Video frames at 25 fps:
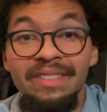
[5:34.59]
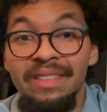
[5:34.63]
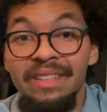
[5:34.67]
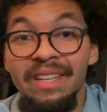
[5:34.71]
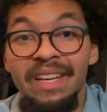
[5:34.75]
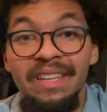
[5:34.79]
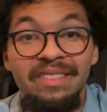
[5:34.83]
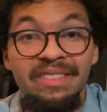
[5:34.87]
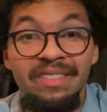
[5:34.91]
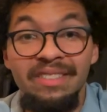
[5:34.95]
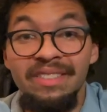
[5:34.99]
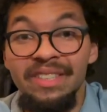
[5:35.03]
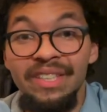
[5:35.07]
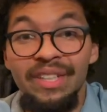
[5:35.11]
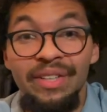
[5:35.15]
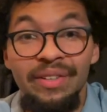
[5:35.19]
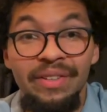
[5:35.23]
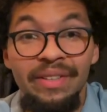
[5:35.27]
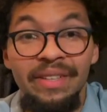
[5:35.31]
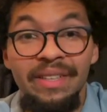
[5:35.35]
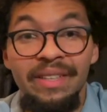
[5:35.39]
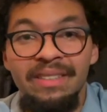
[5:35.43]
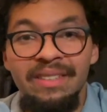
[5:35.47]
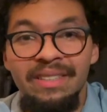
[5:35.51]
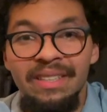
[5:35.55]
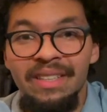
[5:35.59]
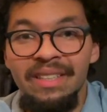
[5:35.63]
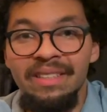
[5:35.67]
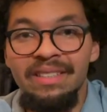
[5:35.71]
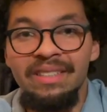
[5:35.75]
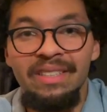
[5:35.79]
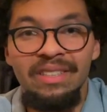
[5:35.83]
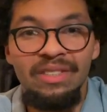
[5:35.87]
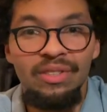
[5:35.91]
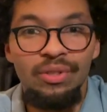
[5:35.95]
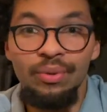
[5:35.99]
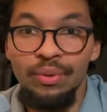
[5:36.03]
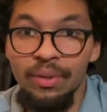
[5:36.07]
necessary to
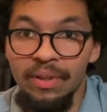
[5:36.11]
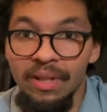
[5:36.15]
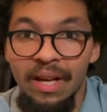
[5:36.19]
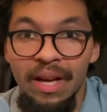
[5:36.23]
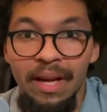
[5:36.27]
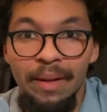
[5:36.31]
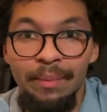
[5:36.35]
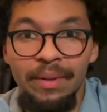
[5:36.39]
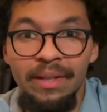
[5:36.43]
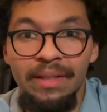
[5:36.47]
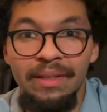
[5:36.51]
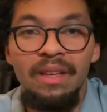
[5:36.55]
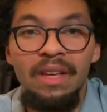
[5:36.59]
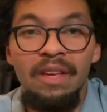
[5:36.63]
continue climbing.